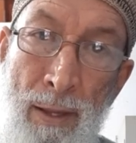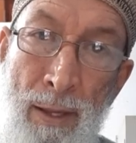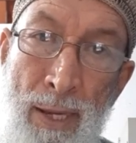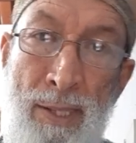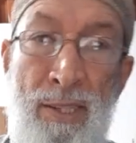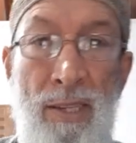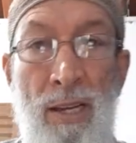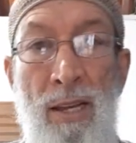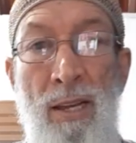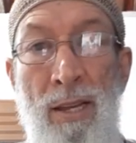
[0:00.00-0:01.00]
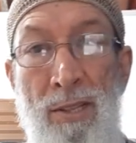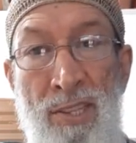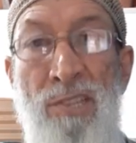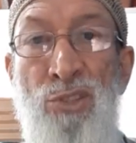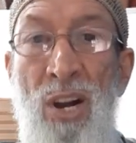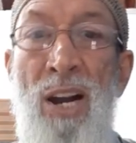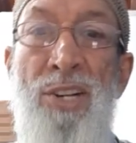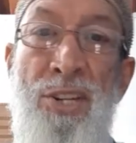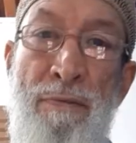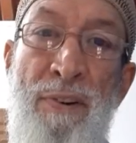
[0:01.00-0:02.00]
And these are
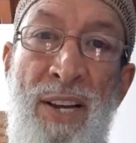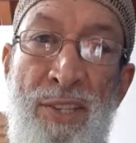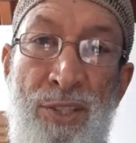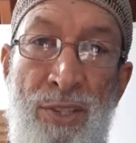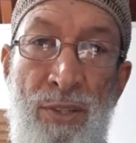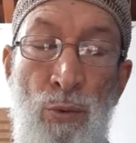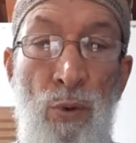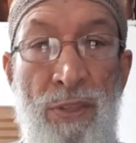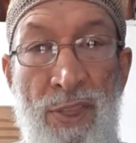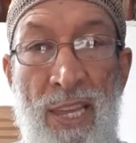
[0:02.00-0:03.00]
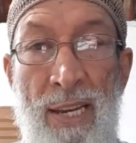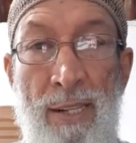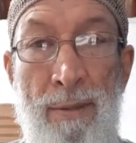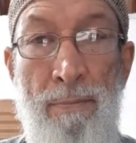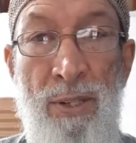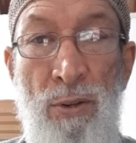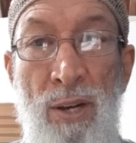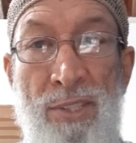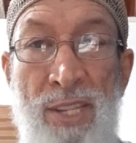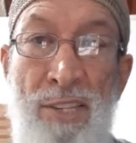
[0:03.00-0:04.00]
different with them
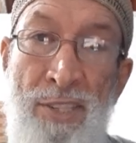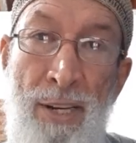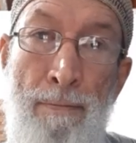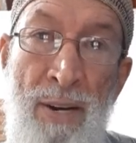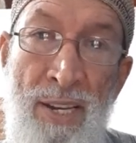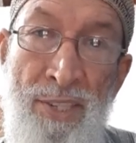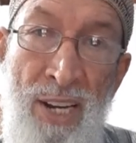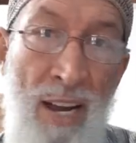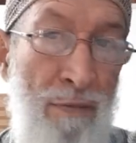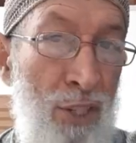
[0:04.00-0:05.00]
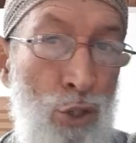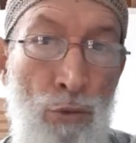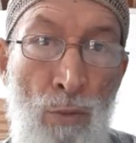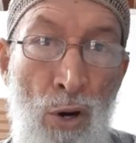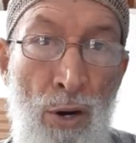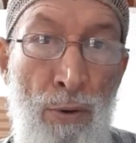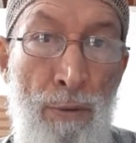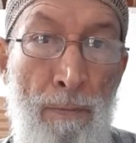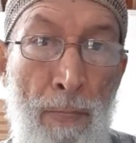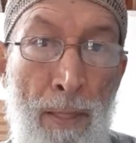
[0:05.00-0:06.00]
because they celebrate after
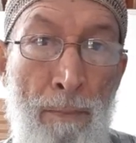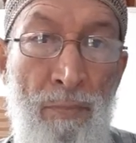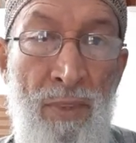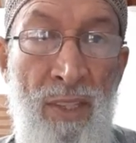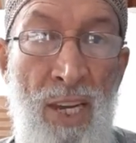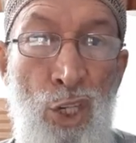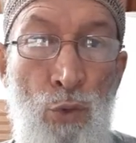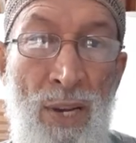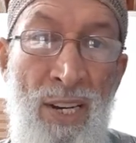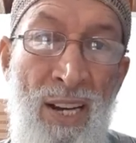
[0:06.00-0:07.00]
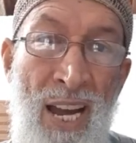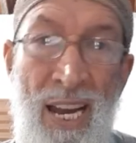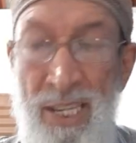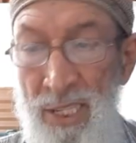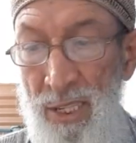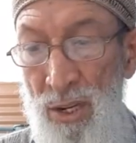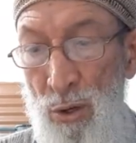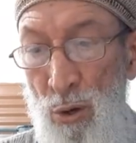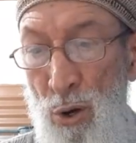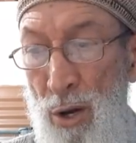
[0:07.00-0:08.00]
tomorrow, day 29
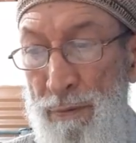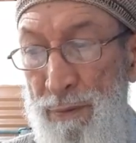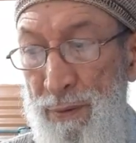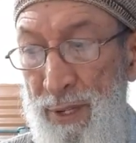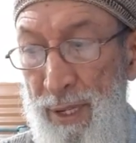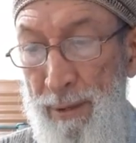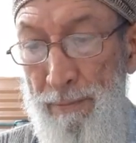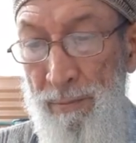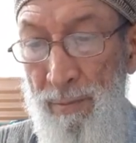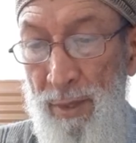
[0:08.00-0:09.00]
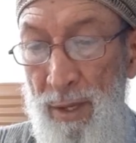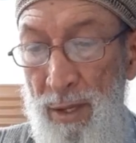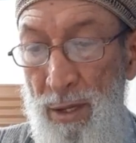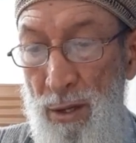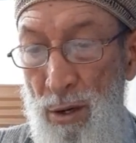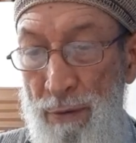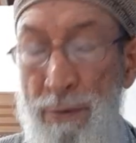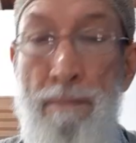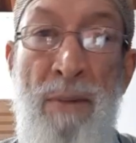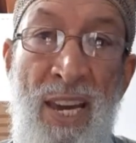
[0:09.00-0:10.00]
of
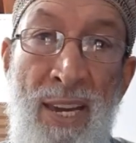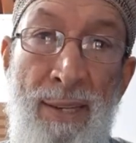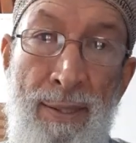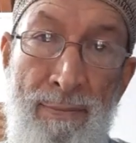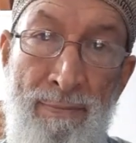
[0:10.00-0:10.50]
May,